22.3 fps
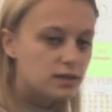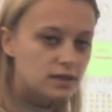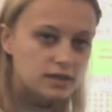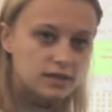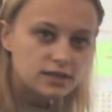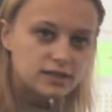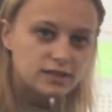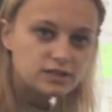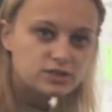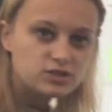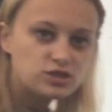
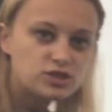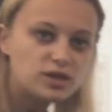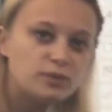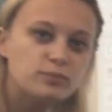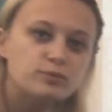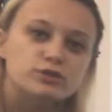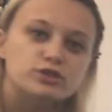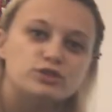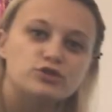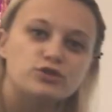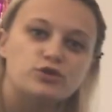And each
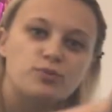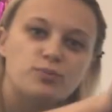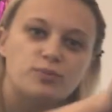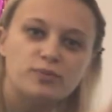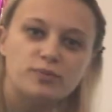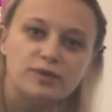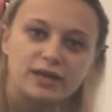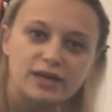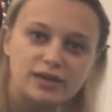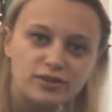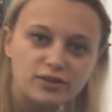time we scoop,
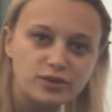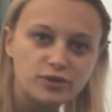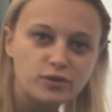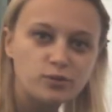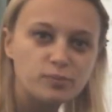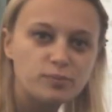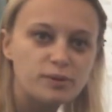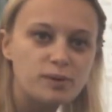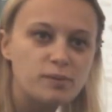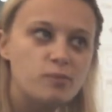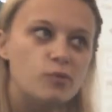we get a
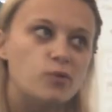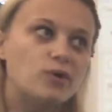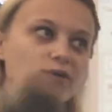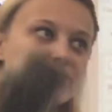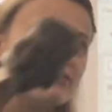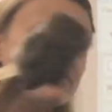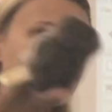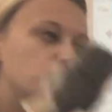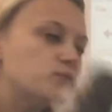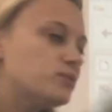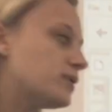little bit more
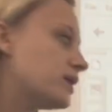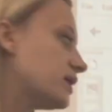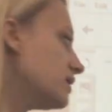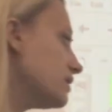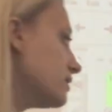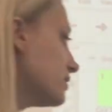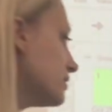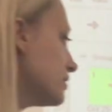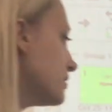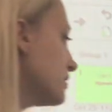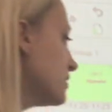
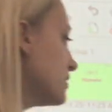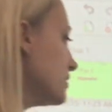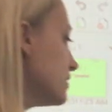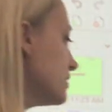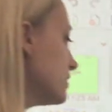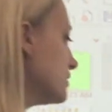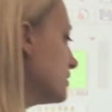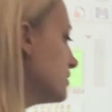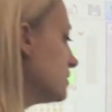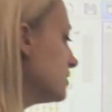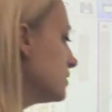fluent.
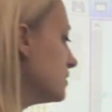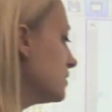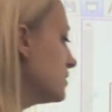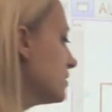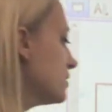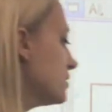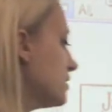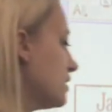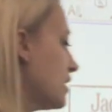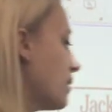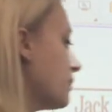
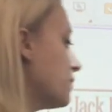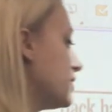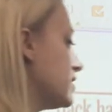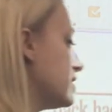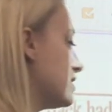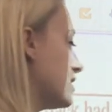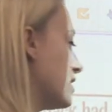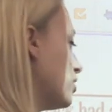That means